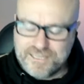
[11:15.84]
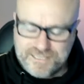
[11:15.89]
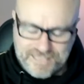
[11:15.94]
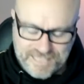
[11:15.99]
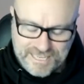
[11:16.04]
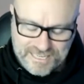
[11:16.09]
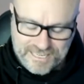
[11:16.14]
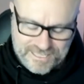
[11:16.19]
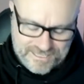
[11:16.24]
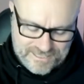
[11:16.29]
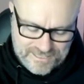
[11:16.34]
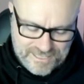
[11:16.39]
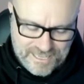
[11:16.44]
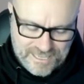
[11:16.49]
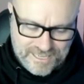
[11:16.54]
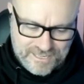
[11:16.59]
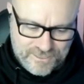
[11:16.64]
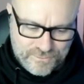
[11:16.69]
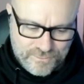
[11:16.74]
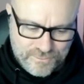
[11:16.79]
Link
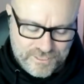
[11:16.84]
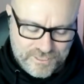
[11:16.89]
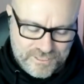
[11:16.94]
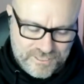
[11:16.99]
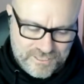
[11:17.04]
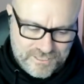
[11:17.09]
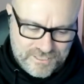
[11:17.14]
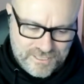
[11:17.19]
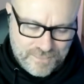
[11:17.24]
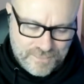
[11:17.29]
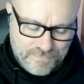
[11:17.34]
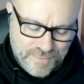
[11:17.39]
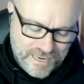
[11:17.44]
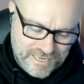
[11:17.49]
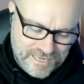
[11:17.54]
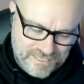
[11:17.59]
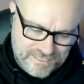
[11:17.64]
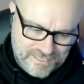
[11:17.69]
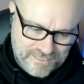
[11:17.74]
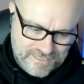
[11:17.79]
was
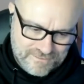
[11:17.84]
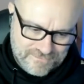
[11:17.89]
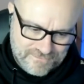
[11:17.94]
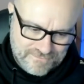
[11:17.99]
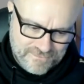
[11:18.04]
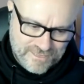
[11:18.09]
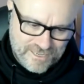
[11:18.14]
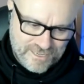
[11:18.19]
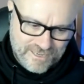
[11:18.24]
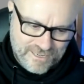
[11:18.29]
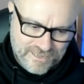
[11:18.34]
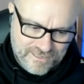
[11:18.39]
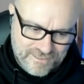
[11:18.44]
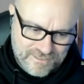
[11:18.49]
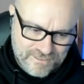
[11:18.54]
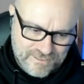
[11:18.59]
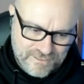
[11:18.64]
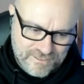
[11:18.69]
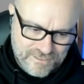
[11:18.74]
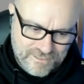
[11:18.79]
amazing
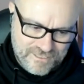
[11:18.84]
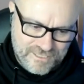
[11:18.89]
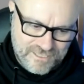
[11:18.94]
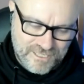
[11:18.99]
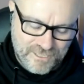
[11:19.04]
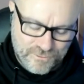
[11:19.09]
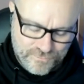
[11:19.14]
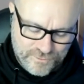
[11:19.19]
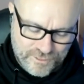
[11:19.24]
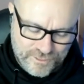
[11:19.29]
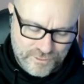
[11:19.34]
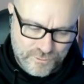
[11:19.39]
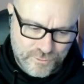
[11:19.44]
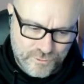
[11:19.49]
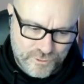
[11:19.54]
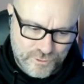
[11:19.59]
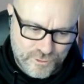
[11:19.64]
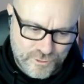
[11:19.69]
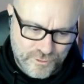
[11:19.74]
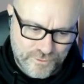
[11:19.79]
and did a really
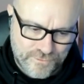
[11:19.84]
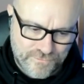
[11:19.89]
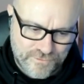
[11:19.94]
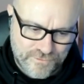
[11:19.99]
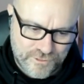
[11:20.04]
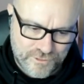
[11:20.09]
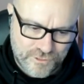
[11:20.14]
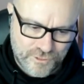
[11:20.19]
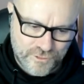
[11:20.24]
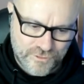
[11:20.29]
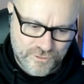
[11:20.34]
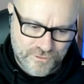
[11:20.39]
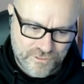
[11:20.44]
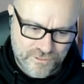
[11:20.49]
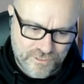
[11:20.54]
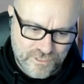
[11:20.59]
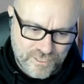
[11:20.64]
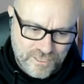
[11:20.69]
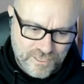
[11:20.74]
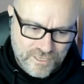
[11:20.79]
good tour for the
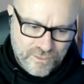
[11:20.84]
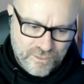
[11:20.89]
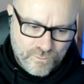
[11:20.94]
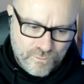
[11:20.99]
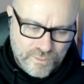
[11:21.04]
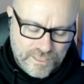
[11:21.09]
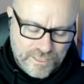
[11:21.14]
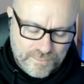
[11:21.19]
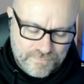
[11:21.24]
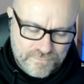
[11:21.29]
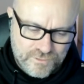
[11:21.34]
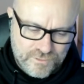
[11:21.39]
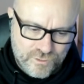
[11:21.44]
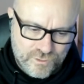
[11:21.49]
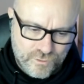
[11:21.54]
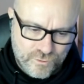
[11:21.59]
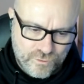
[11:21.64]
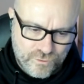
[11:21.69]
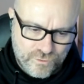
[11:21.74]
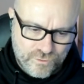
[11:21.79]
students. Went up and
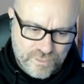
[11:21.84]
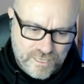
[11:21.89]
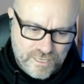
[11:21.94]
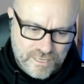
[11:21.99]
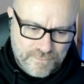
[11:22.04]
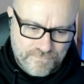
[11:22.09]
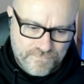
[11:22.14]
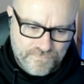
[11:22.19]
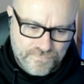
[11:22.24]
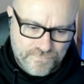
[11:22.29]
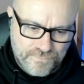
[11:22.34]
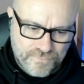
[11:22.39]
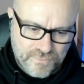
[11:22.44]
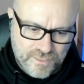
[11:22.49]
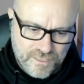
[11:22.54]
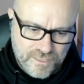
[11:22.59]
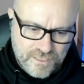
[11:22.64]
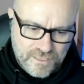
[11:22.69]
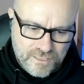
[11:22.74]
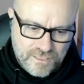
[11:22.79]
saw
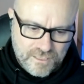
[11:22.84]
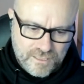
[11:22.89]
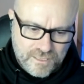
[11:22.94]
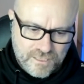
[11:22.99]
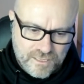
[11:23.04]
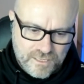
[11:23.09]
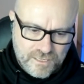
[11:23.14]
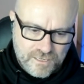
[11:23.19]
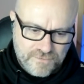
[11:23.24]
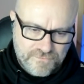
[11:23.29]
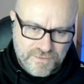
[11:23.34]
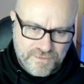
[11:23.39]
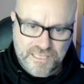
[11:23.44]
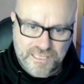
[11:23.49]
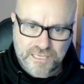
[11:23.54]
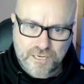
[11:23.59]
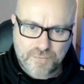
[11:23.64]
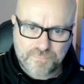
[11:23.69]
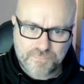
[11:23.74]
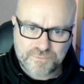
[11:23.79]
Valley
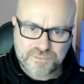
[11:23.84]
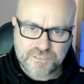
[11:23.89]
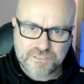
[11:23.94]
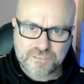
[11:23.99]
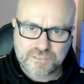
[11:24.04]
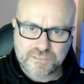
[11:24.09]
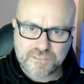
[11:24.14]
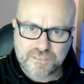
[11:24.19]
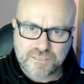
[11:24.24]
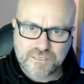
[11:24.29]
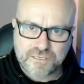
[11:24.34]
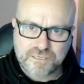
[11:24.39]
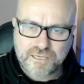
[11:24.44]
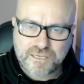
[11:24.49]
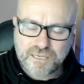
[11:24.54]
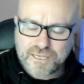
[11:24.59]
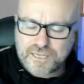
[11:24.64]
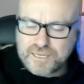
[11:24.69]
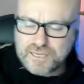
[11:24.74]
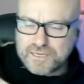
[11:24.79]
Hops
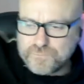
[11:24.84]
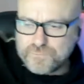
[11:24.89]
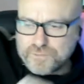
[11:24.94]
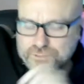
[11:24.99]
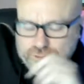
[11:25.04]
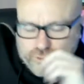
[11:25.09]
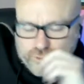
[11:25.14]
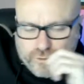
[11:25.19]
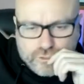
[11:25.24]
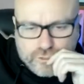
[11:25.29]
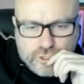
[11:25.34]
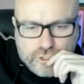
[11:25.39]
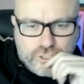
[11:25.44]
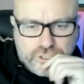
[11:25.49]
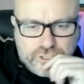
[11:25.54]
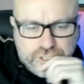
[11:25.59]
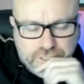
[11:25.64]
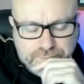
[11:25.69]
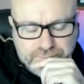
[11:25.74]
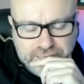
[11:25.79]
and went and saw
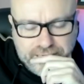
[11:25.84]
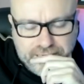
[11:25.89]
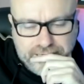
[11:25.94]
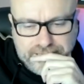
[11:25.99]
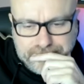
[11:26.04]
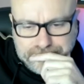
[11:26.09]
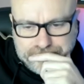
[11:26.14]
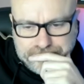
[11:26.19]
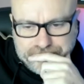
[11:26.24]
Josh up there,